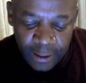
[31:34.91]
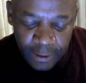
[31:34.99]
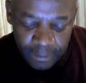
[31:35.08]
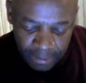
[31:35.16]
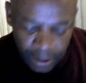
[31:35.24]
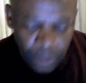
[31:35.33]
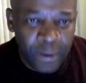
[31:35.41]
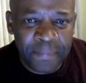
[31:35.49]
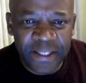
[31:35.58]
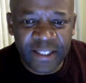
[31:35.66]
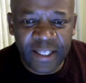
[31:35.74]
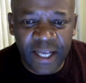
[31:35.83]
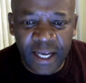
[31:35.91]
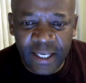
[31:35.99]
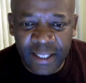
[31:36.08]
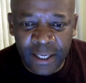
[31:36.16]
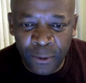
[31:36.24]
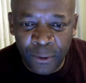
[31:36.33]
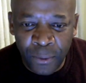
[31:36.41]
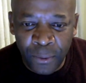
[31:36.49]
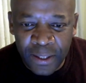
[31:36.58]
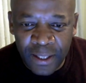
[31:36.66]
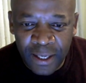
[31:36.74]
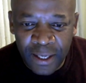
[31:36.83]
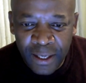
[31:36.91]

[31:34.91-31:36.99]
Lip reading: website. I don't know whether.